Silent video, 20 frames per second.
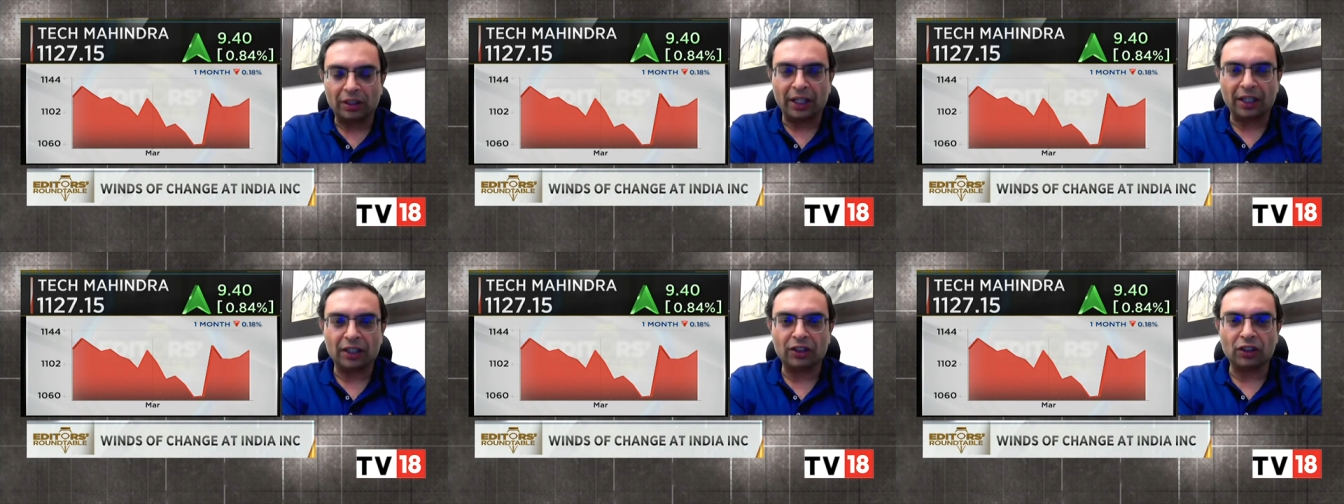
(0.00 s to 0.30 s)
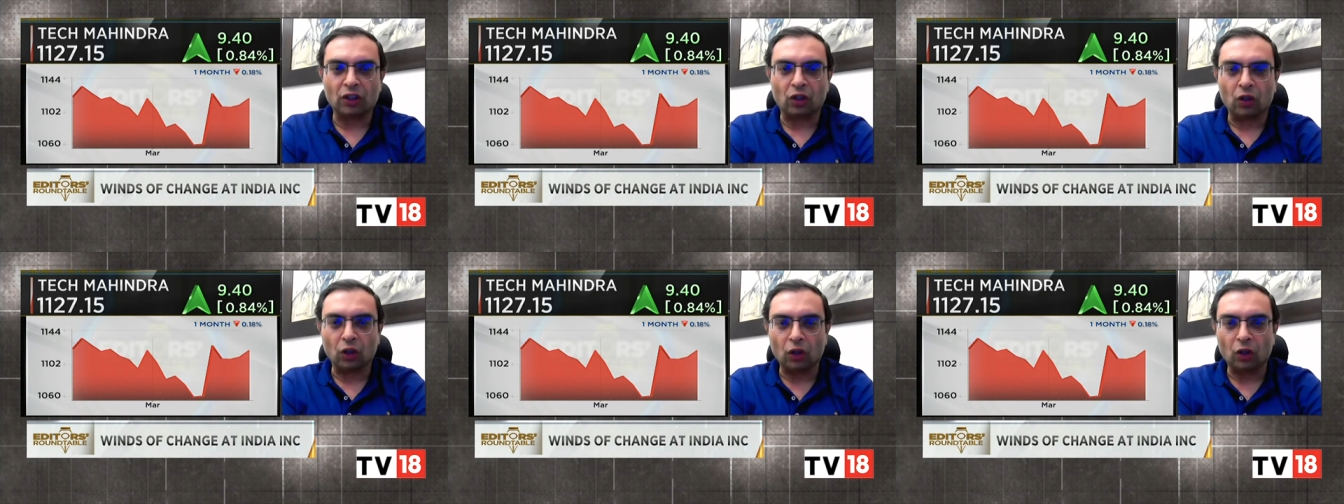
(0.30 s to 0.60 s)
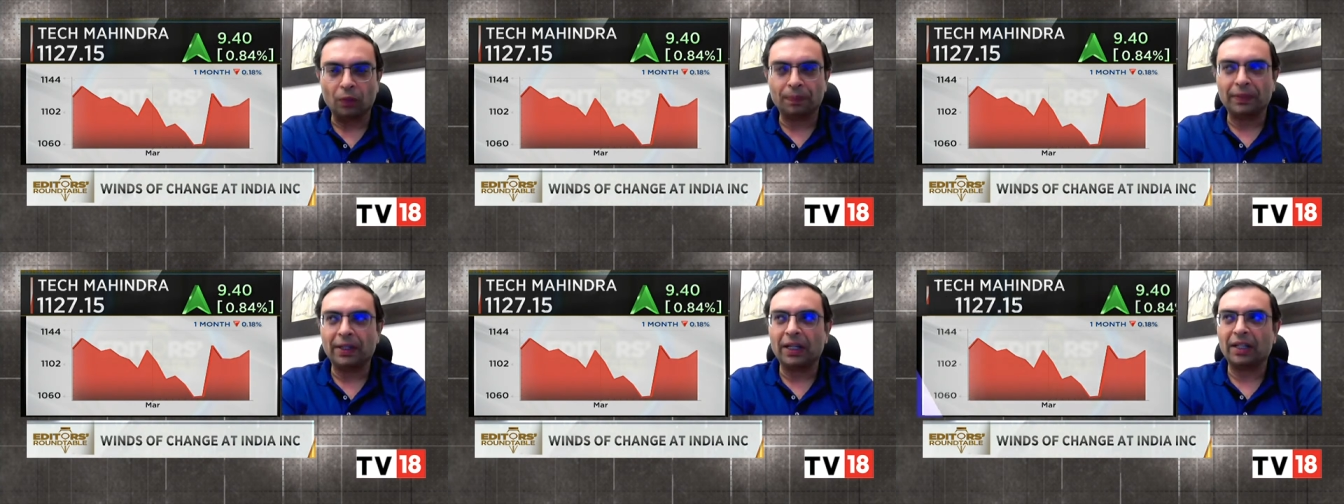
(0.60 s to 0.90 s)
There is a
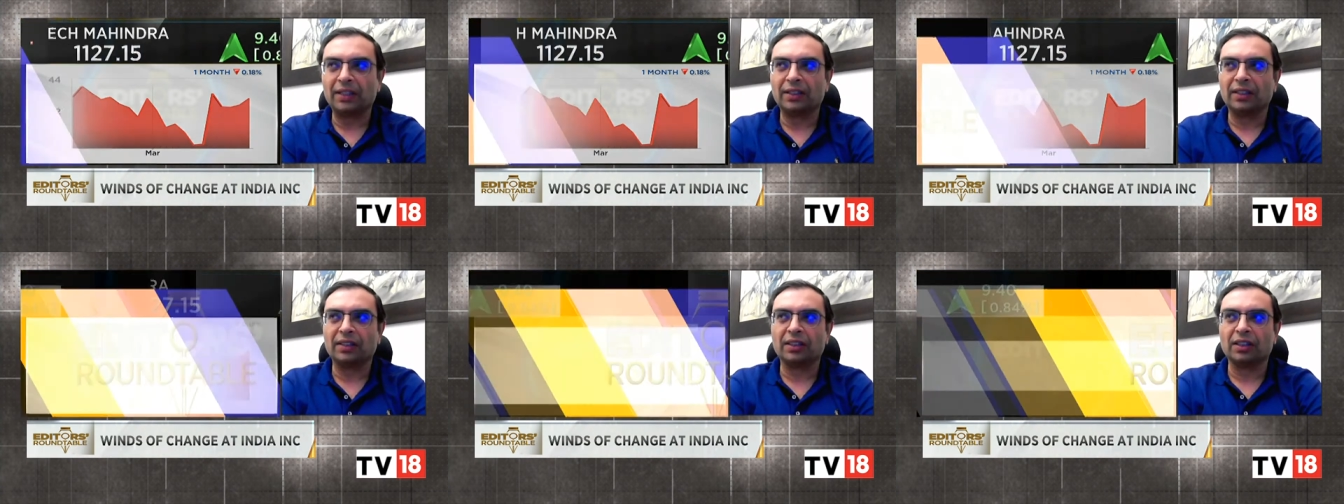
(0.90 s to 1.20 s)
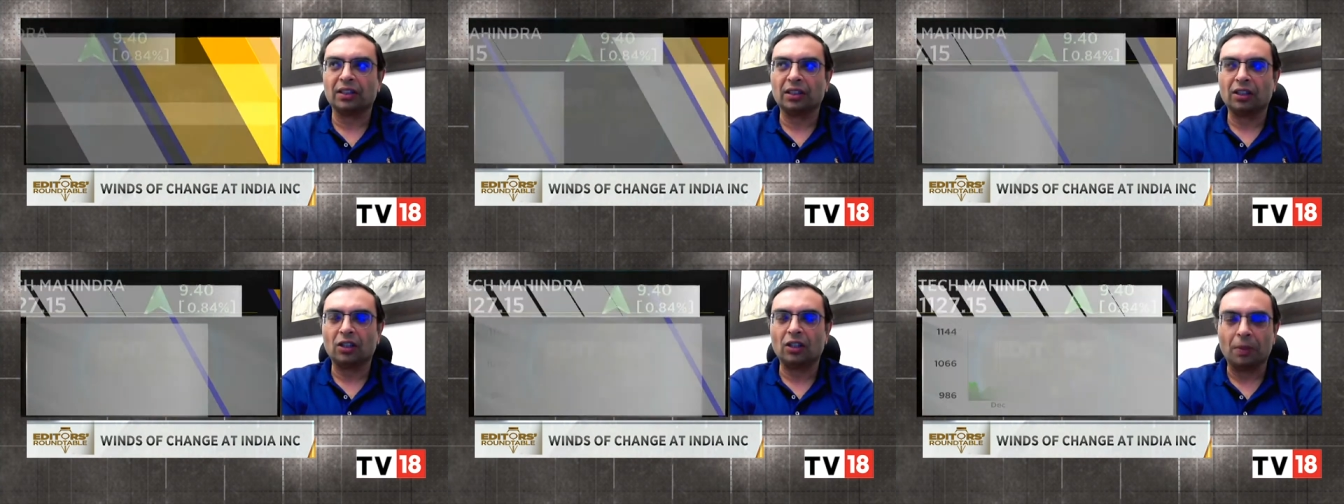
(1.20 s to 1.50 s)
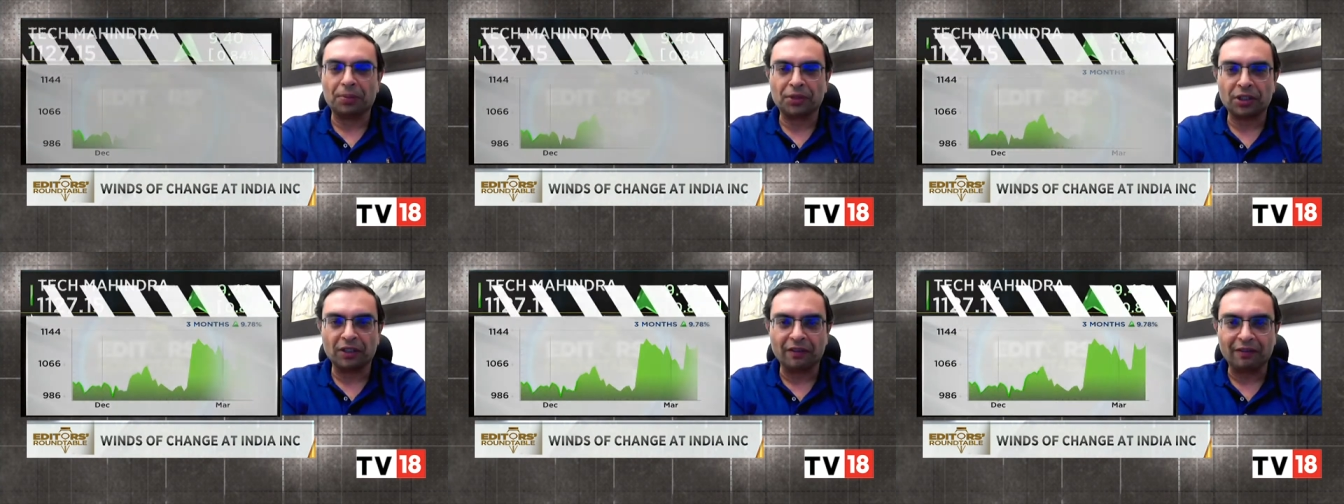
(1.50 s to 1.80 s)
hope, there is a certain
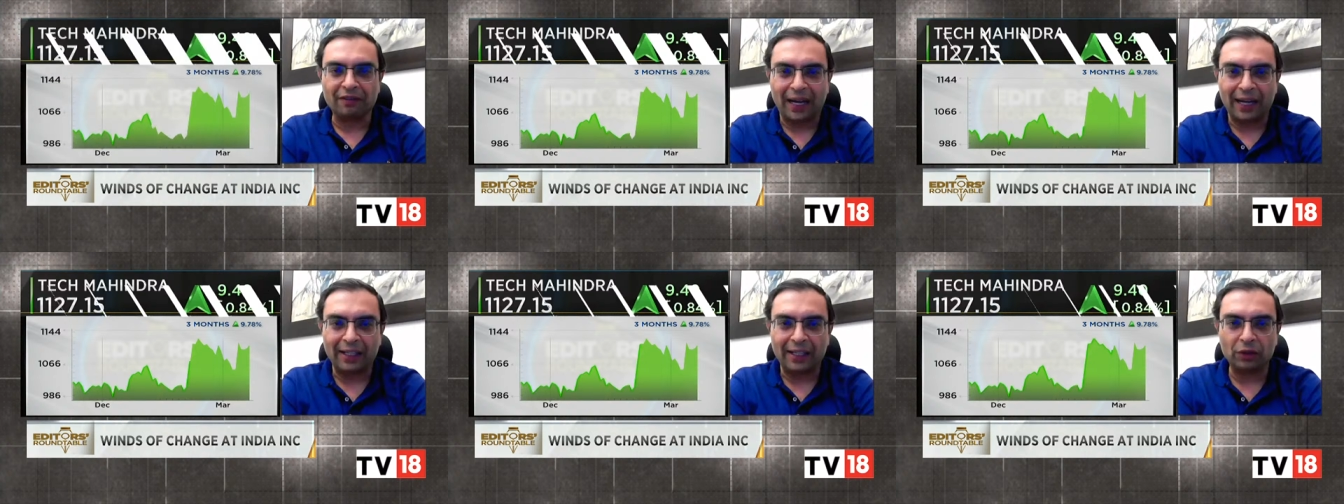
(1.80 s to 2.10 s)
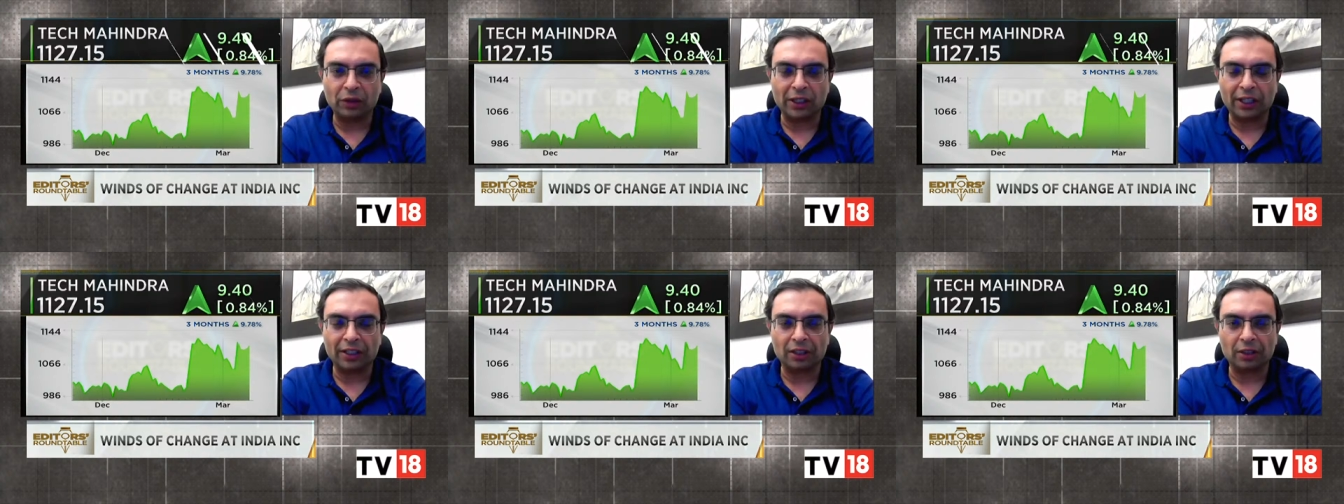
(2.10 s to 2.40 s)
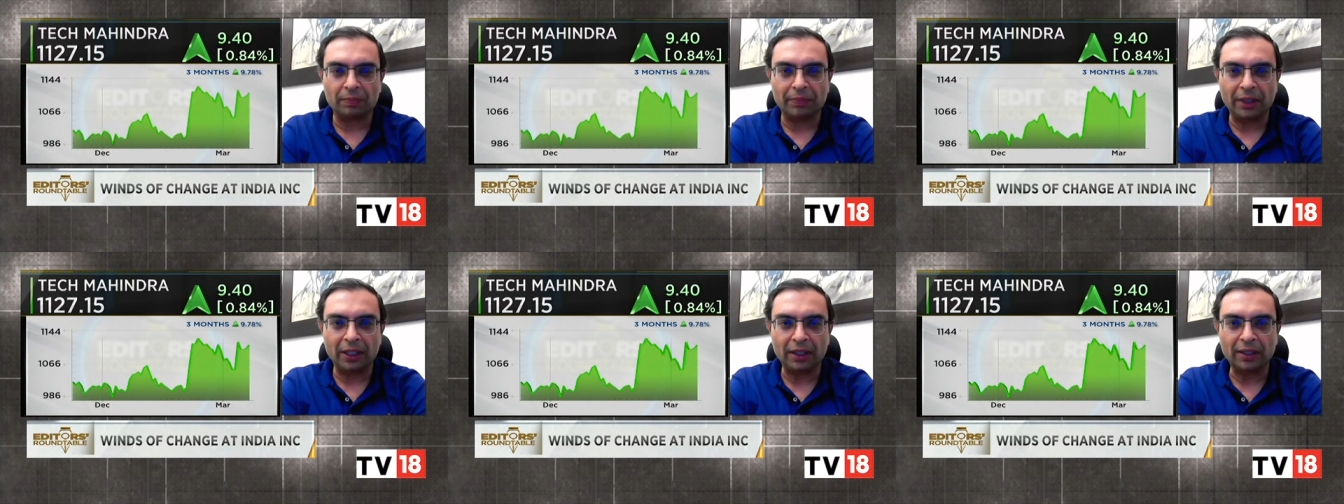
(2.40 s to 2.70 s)
option value that
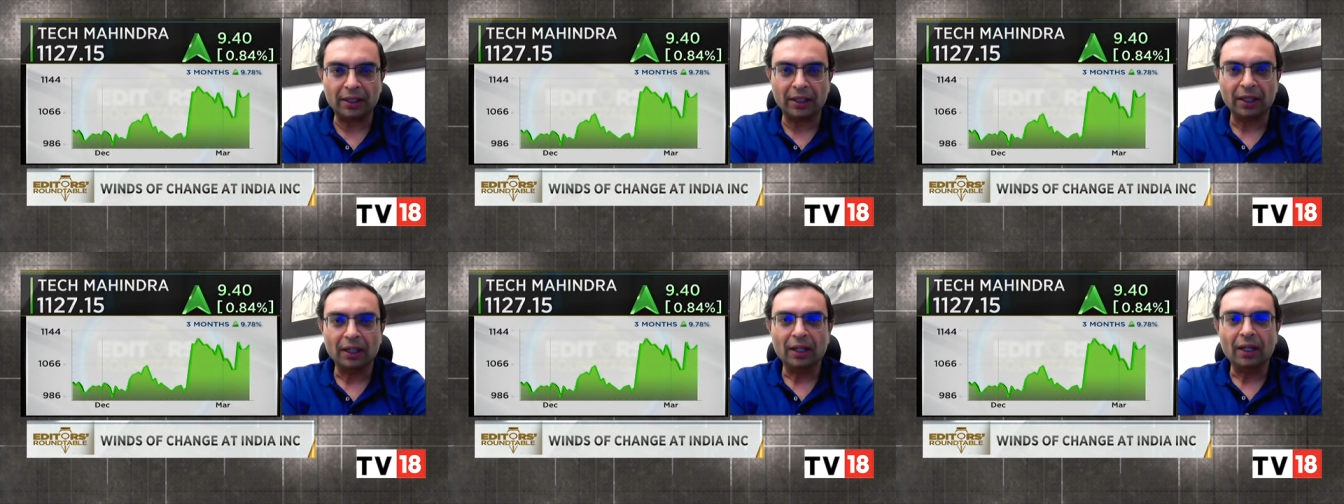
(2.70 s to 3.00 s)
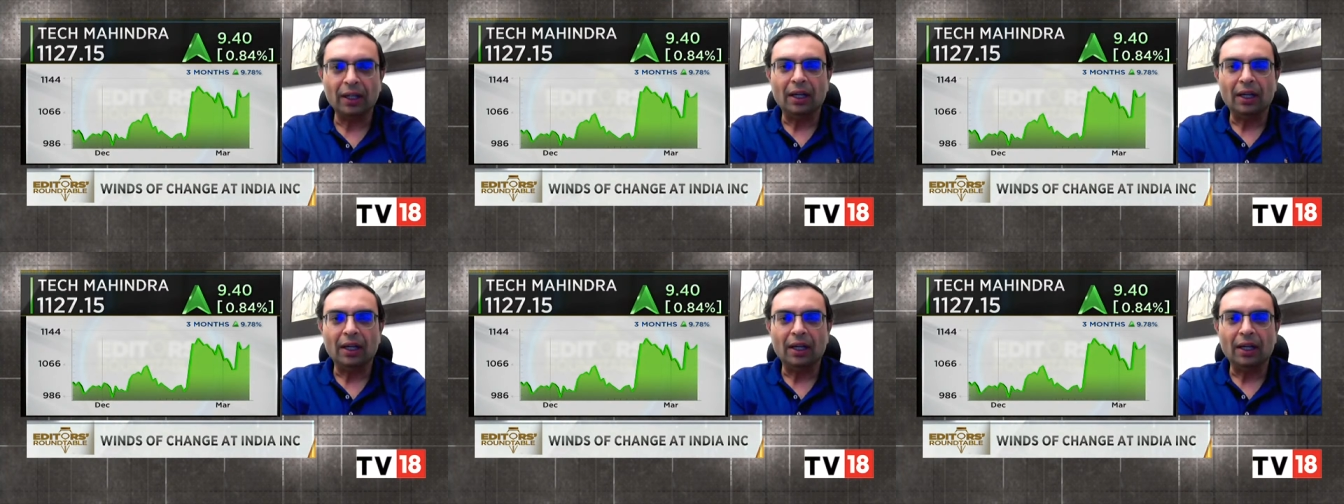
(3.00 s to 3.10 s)
is built.